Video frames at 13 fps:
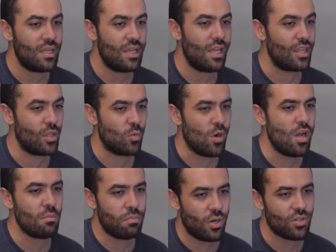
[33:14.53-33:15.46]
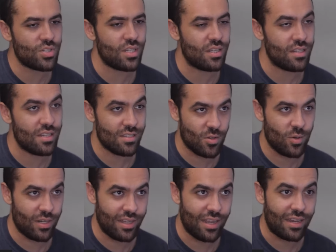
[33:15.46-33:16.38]
The wrong person is
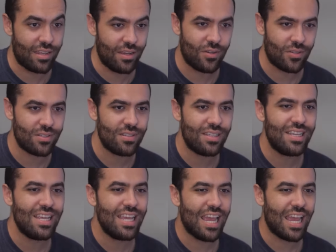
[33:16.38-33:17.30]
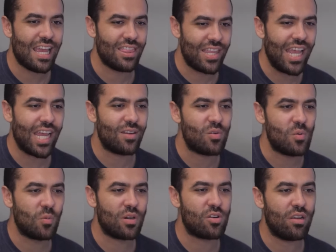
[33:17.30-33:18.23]
going to get killed. And then
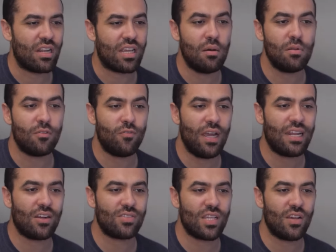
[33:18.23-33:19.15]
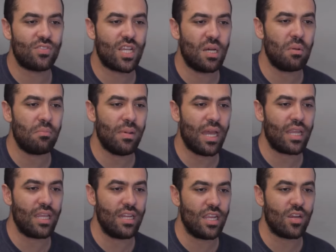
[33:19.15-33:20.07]
we're going to come to find ourselves coming
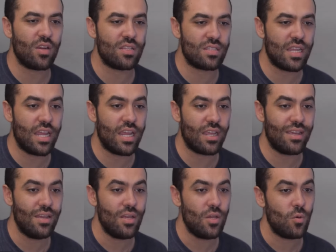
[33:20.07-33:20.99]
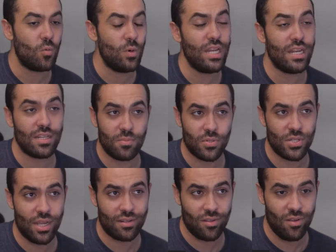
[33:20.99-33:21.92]
back in here and saying, we need to
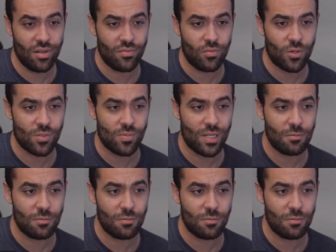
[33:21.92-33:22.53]
protect law enforcement.